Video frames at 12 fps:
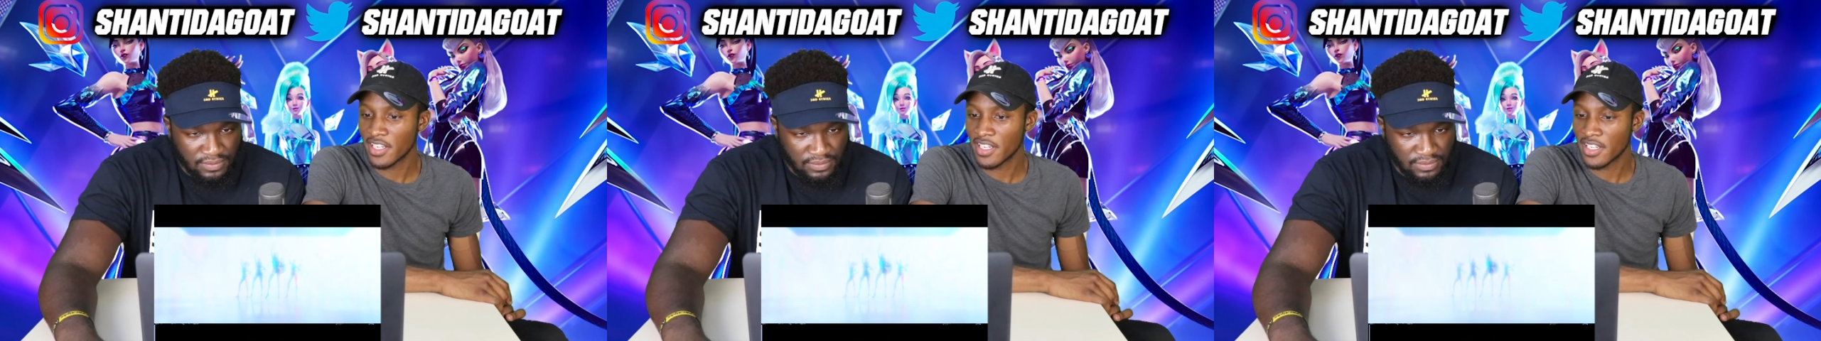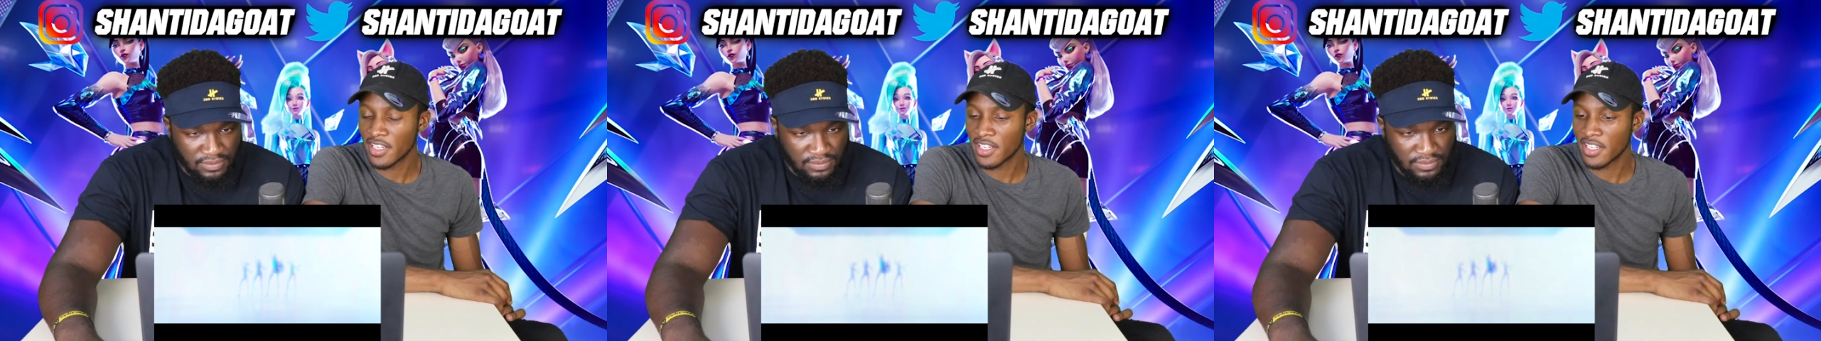
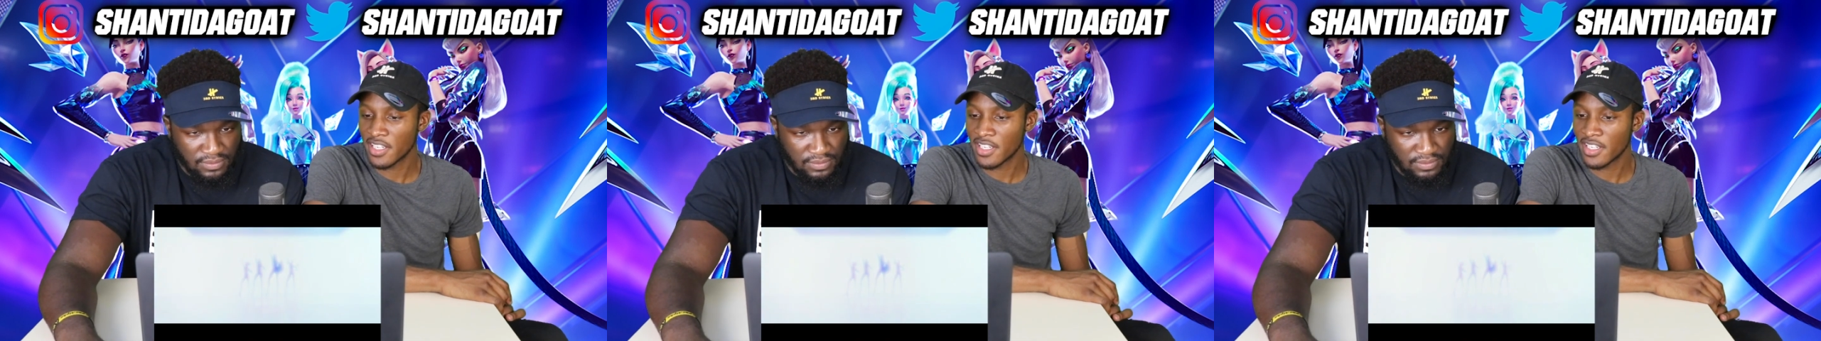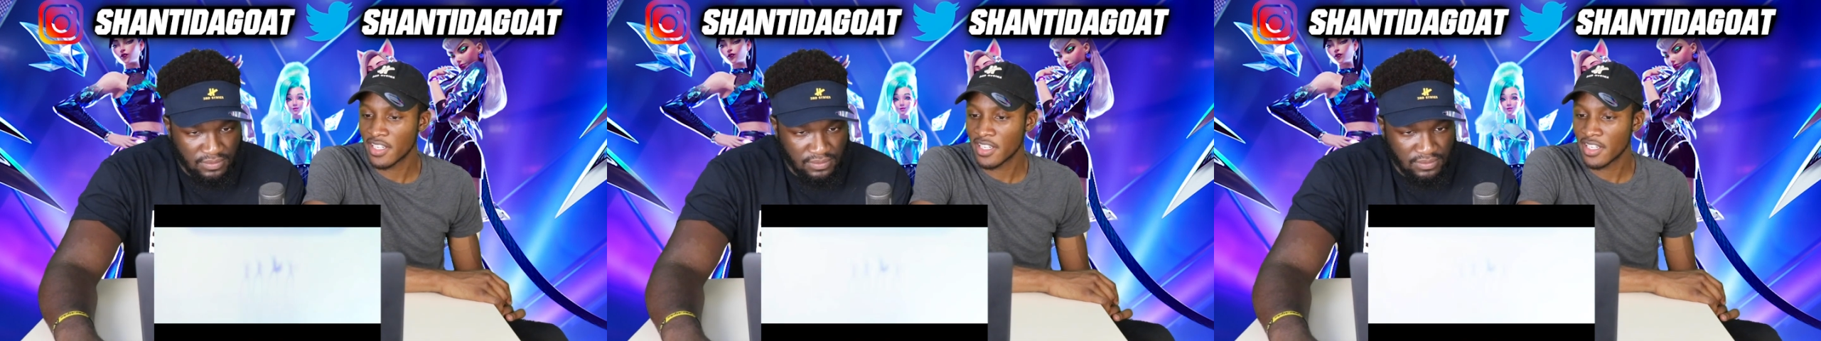
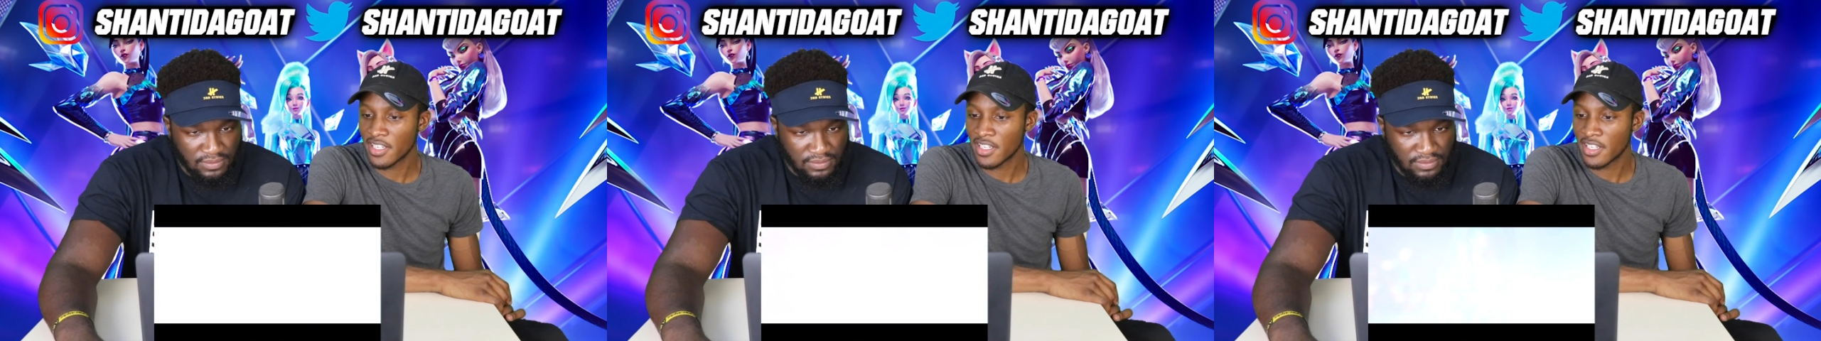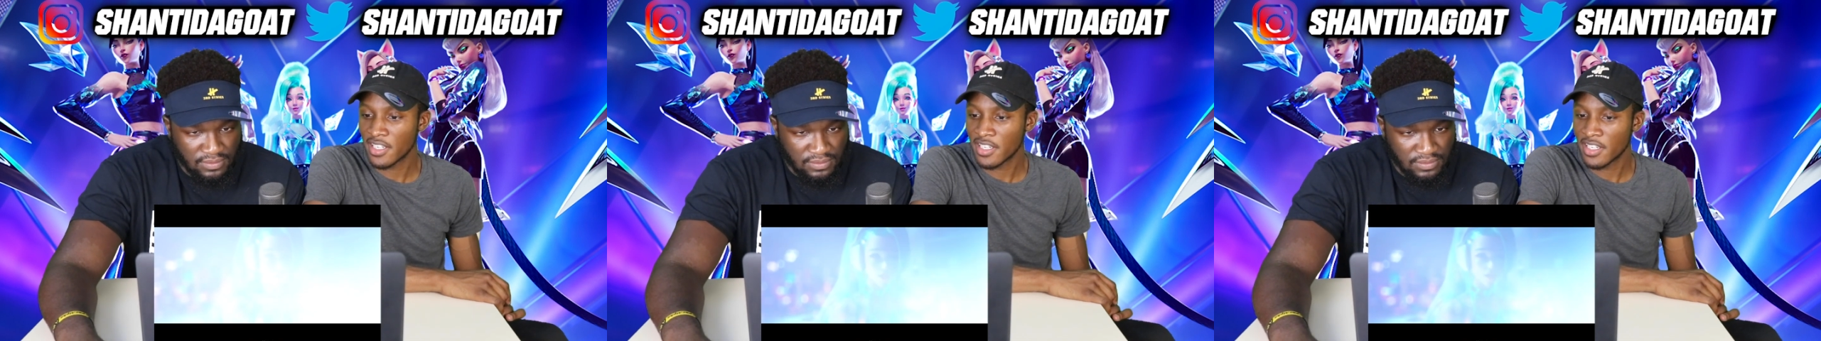
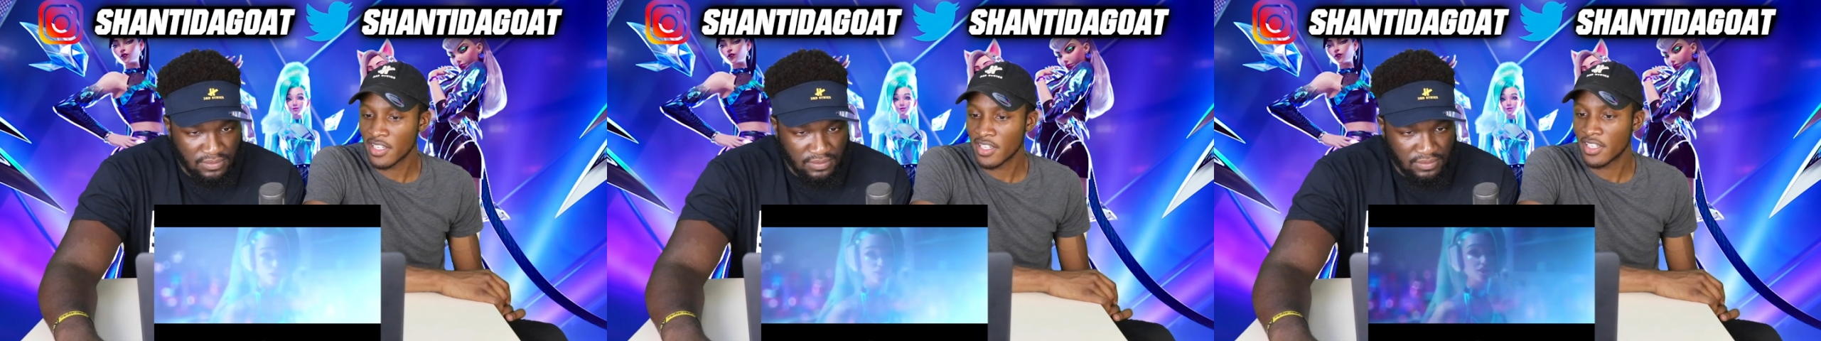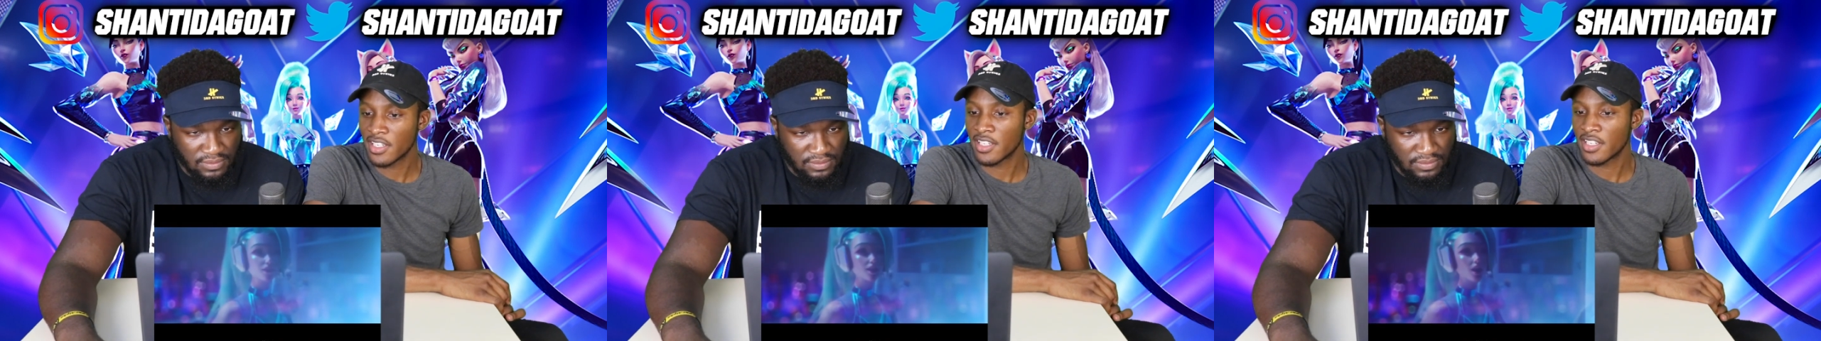
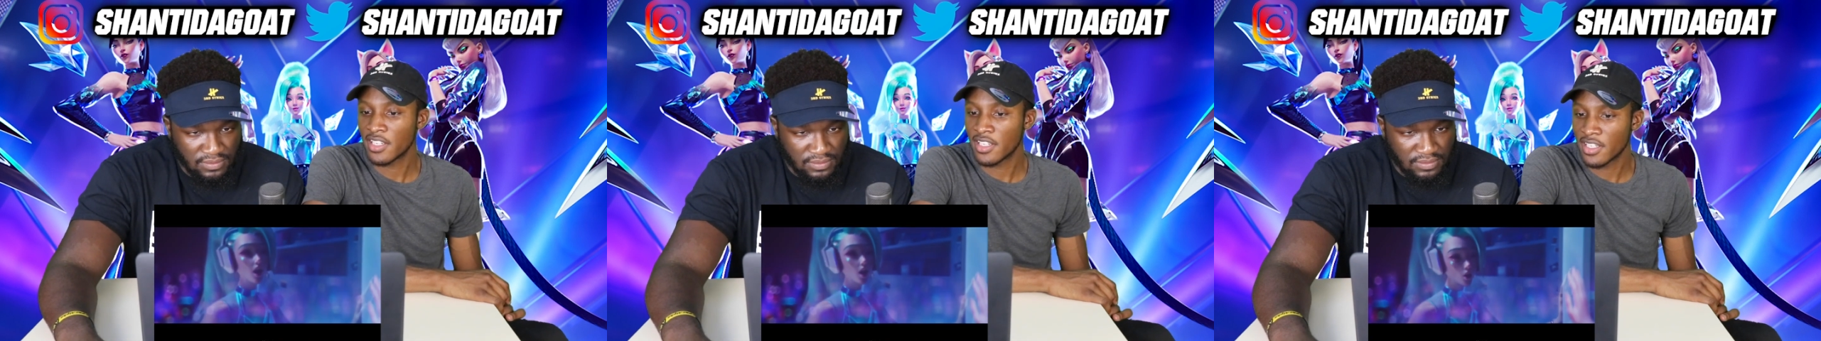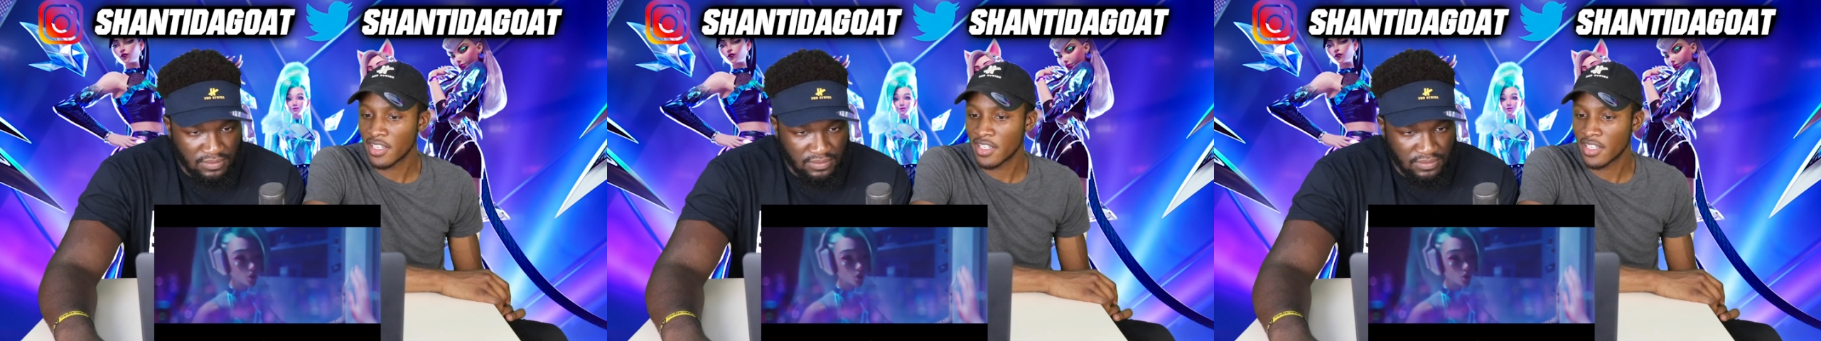(silence)